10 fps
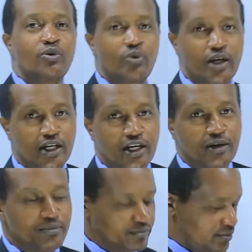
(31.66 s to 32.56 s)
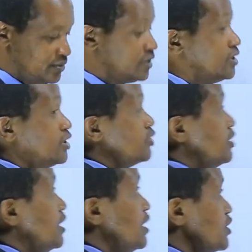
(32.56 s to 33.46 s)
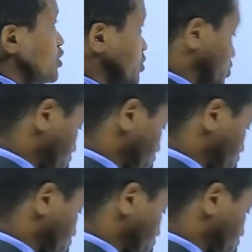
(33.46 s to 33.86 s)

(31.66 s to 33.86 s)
welcome to the lesson.